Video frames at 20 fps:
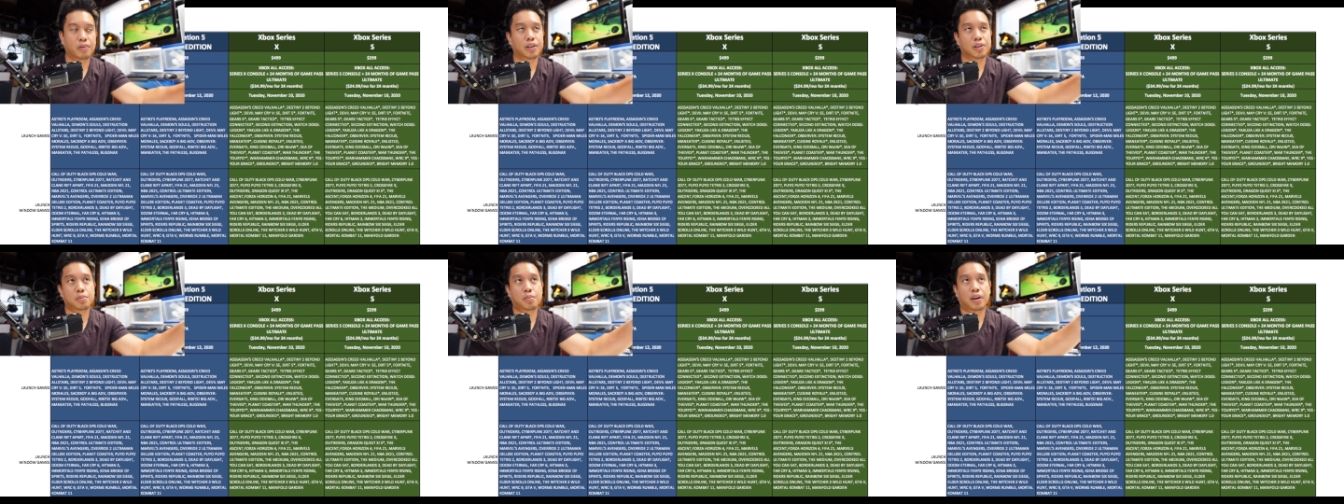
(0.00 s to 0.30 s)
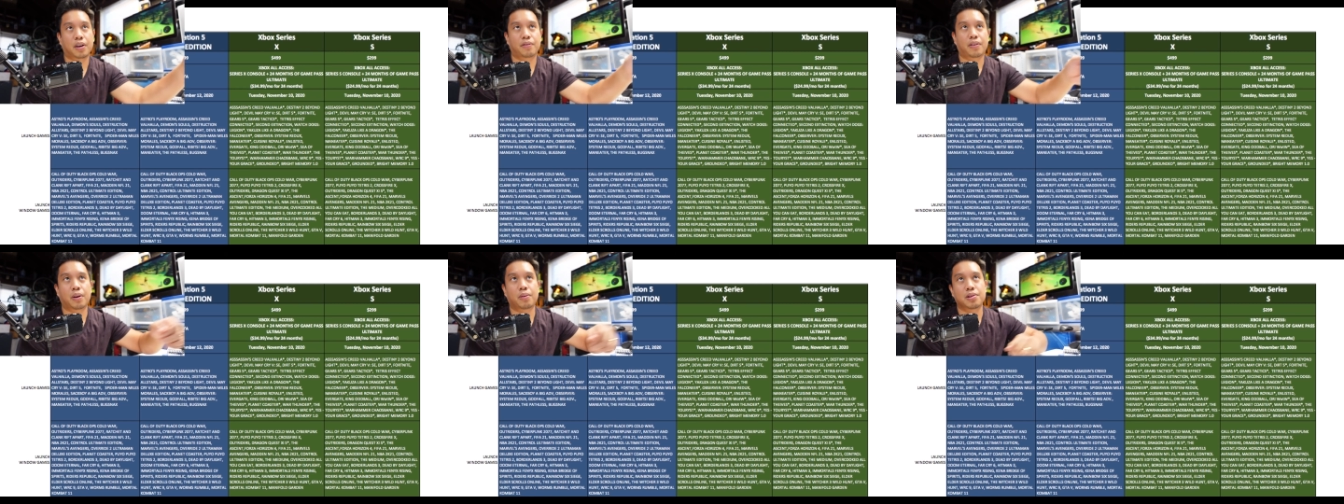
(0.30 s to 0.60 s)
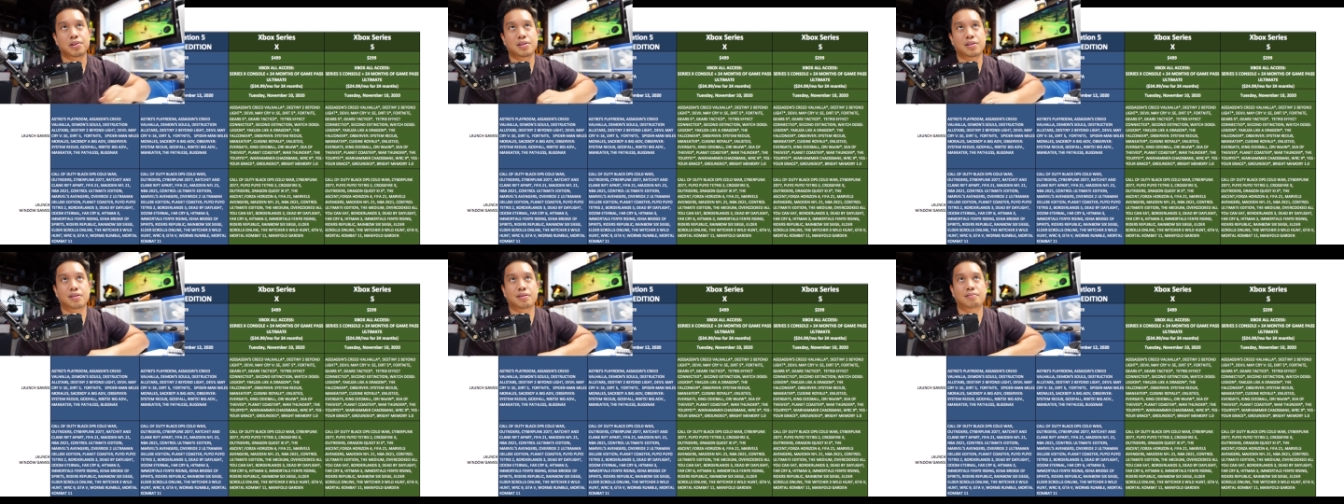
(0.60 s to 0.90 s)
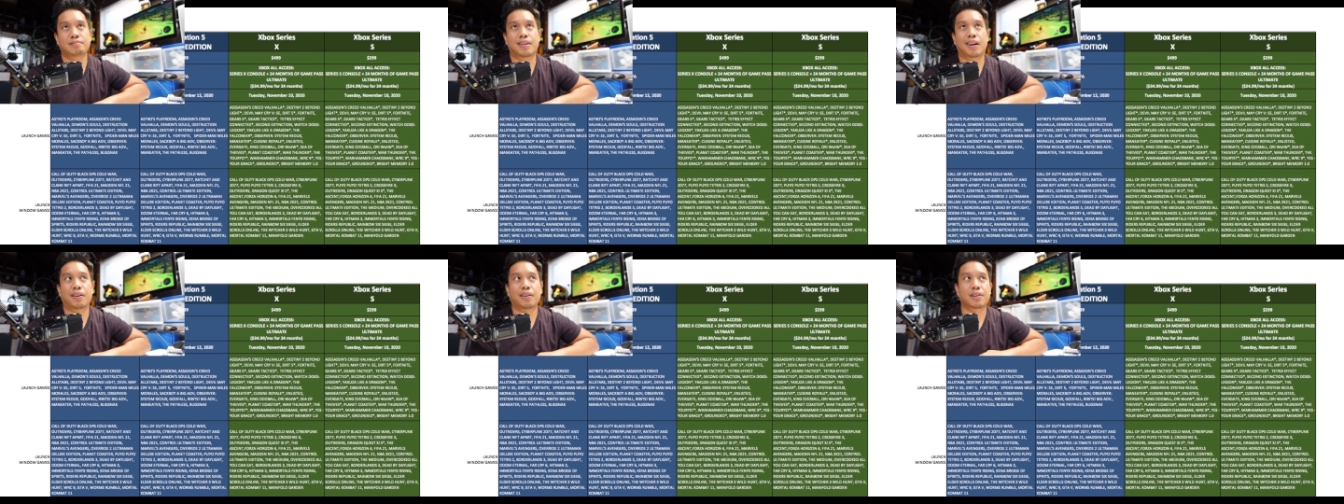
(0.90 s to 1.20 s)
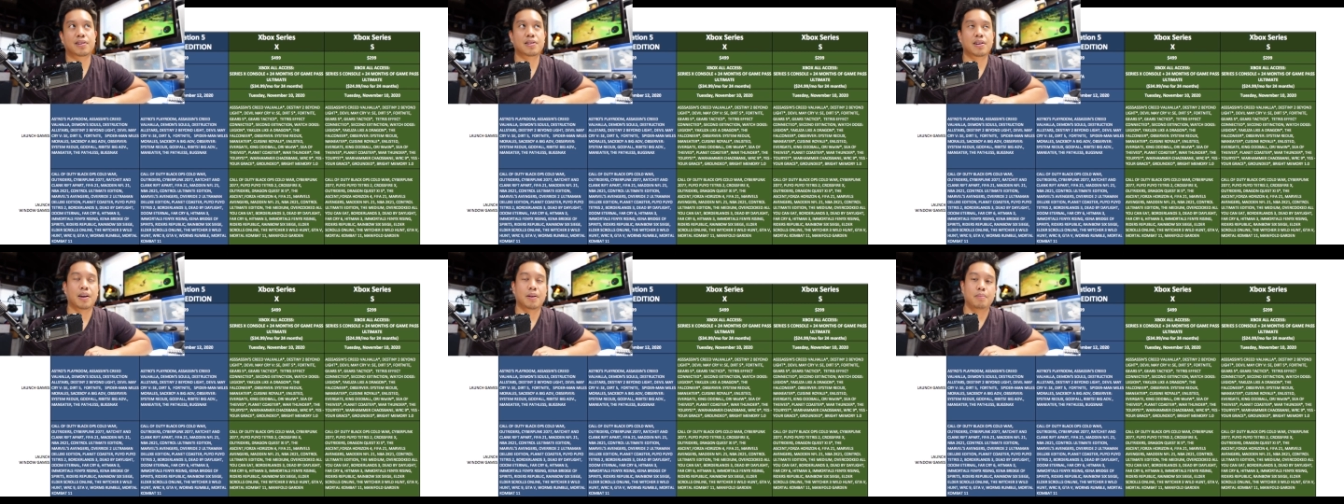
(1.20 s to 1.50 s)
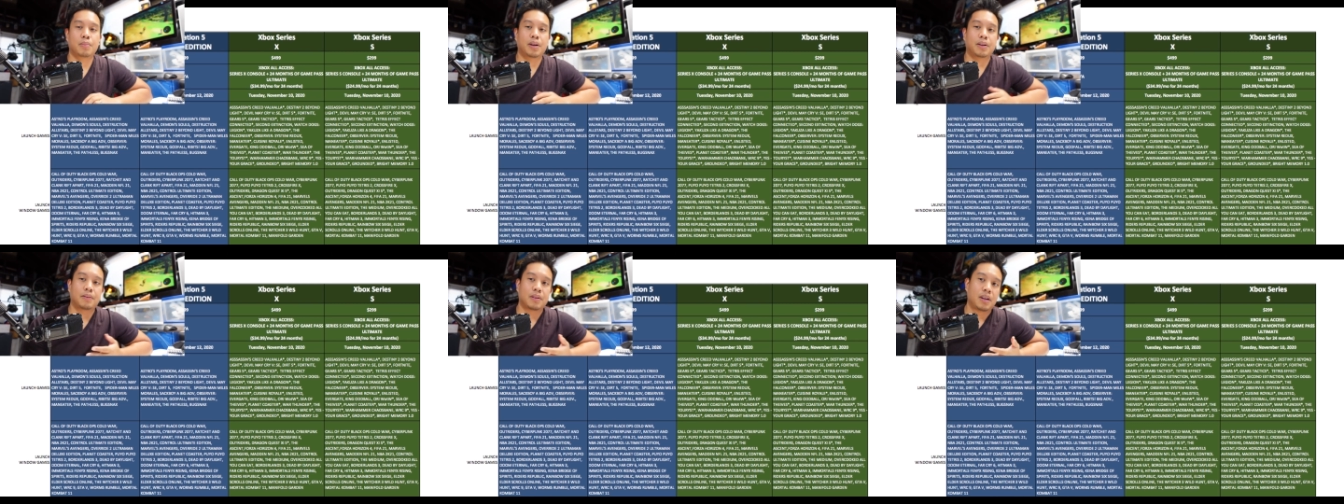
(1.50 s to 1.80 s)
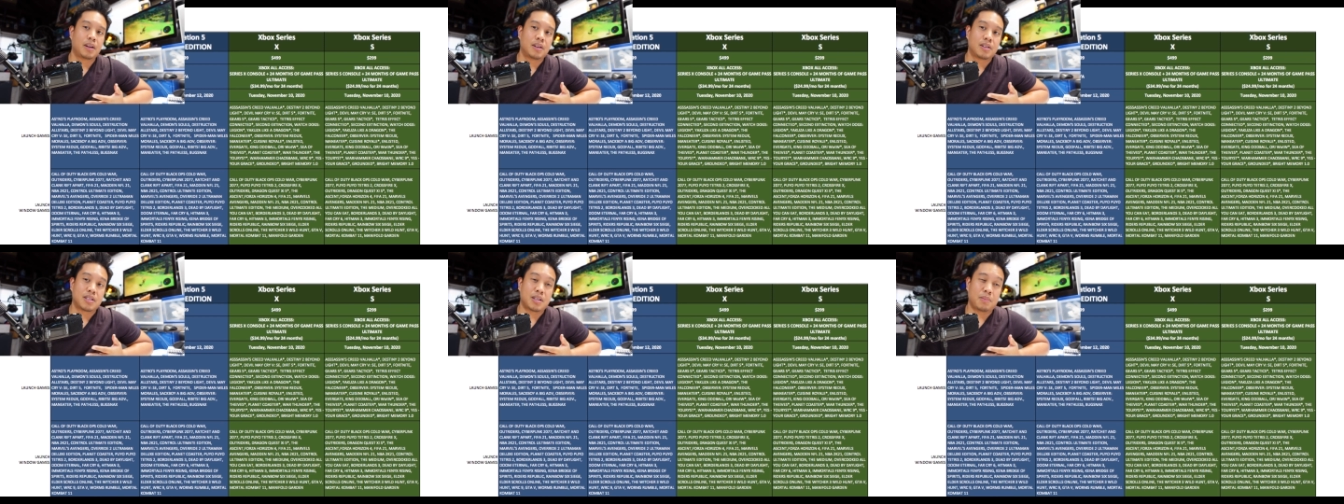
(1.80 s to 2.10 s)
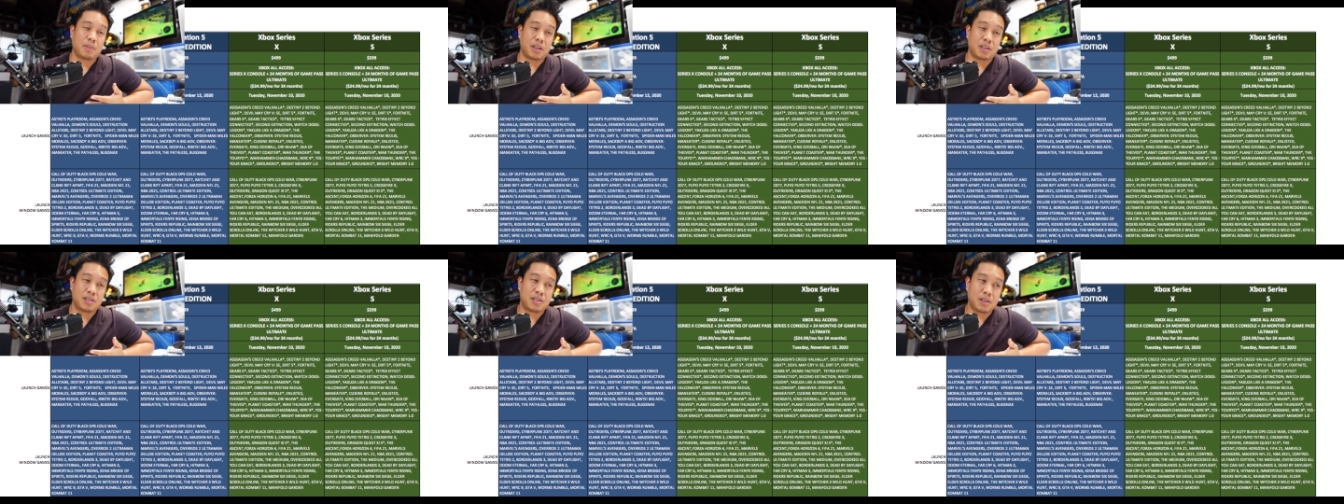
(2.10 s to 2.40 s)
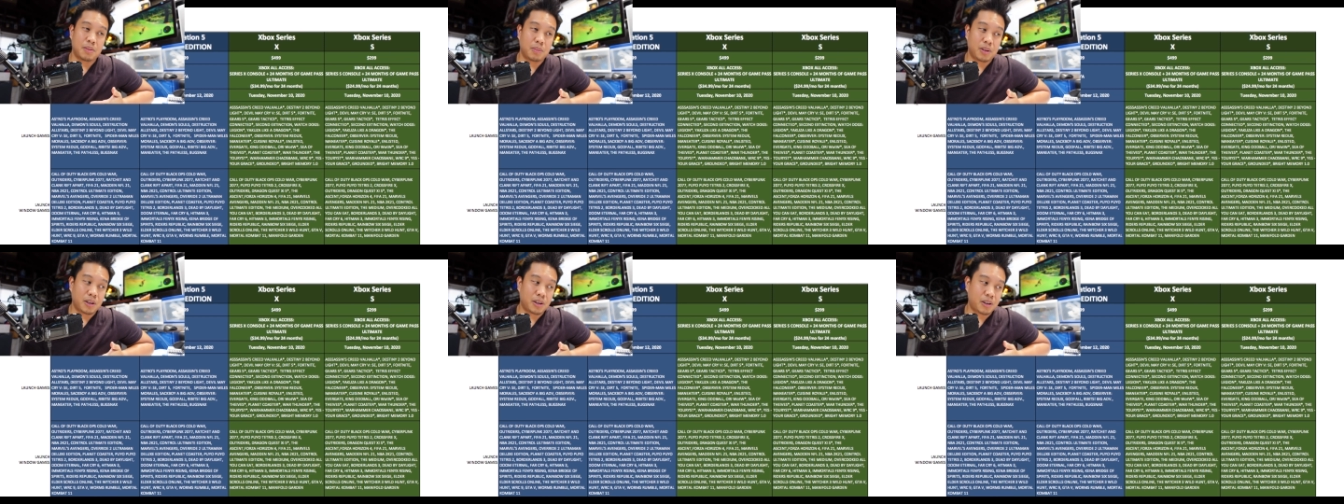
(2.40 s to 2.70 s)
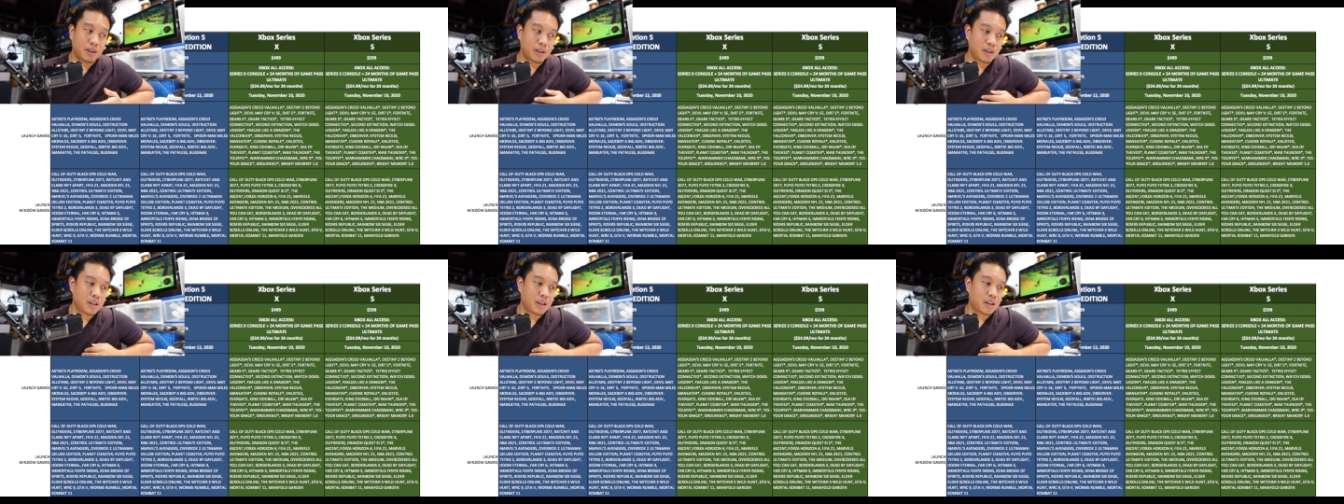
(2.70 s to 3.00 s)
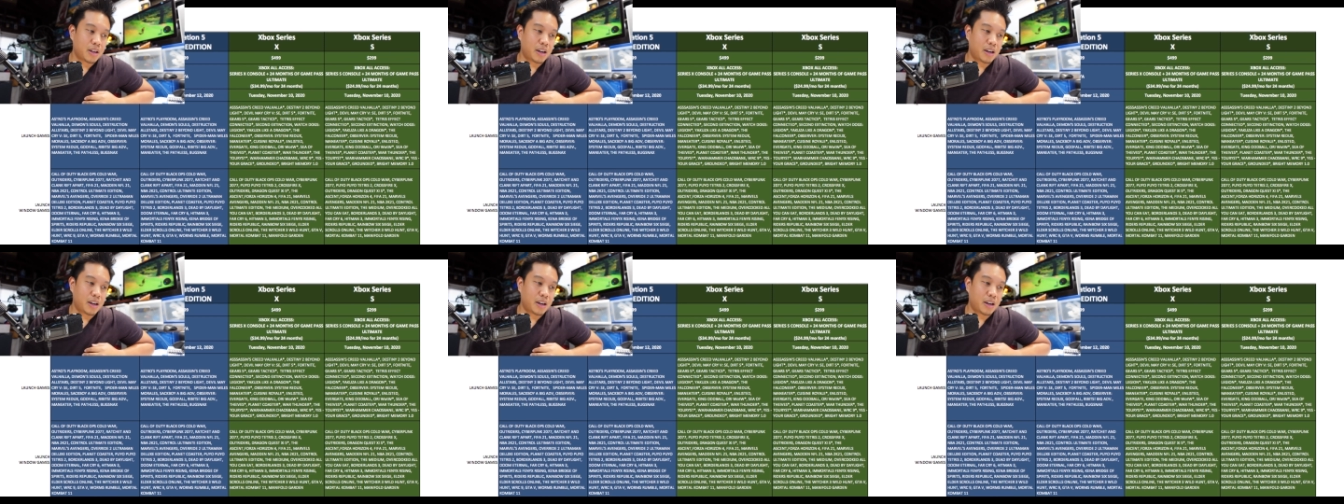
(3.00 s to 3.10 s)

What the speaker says: Well, Spotify wasn't there at the time, but something similar.